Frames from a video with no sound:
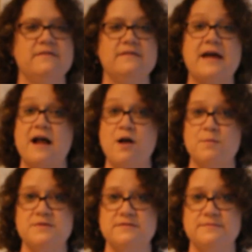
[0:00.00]
That
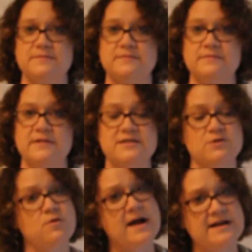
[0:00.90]
helps. That's a
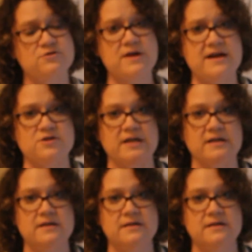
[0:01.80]
quiet strategy.